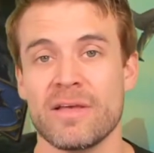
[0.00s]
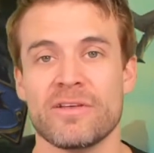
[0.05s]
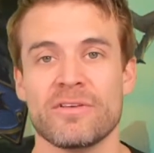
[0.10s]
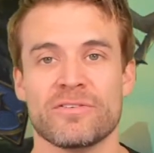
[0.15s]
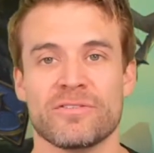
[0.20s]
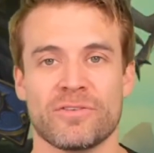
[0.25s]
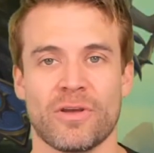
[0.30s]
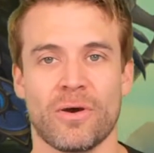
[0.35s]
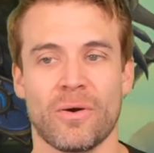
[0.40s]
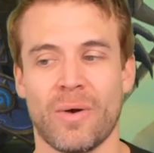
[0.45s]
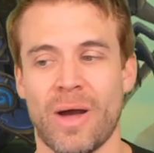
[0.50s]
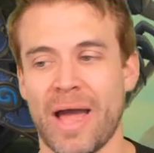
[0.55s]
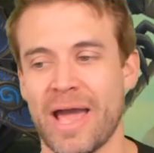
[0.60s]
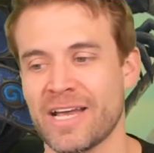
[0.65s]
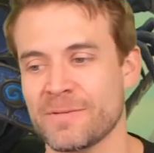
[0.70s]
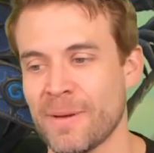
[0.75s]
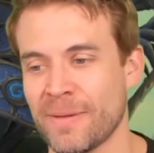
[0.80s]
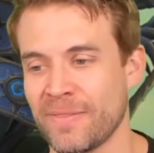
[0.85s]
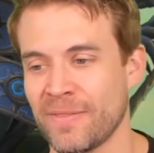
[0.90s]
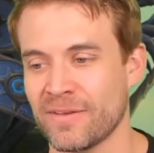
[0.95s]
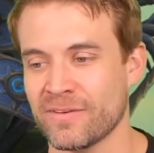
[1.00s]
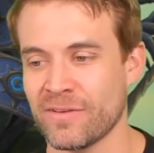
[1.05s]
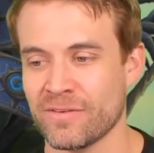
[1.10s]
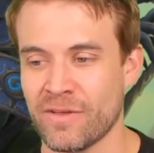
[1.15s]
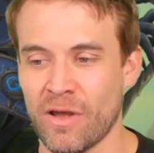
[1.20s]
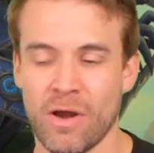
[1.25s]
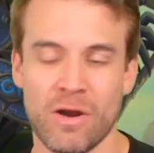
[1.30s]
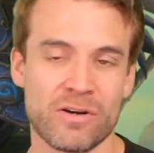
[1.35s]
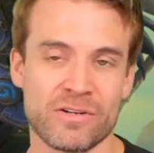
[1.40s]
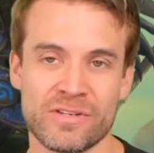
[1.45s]
So I expect the
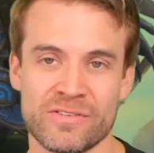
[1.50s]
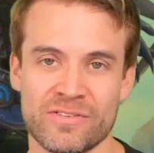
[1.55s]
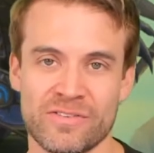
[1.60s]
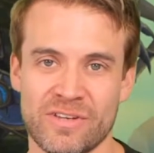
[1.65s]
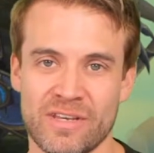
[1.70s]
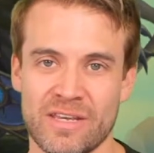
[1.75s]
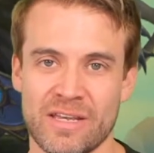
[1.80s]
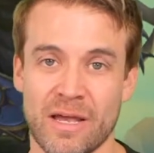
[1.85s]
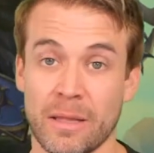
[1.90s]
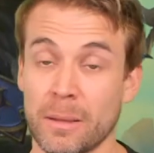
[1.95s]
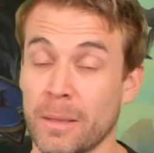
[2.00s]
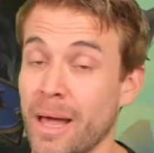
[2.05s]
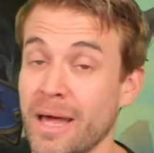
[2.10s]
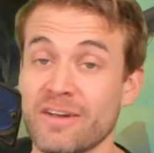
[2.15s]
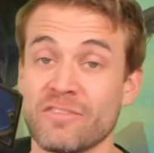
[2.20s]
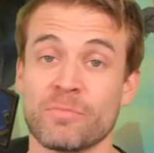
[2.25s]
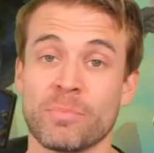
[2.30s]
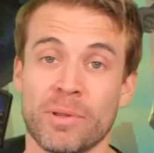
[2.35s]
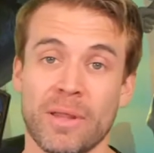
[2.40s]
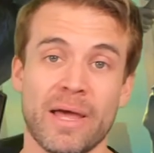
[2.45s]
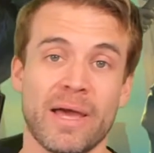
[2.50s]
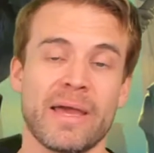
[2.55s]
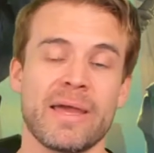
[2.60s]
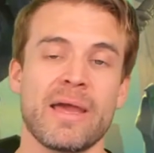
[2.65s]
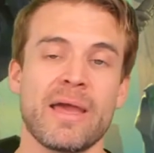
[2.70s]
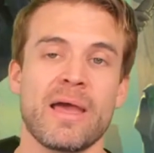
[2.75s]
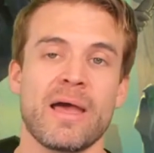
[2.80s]
card to see a lot of play.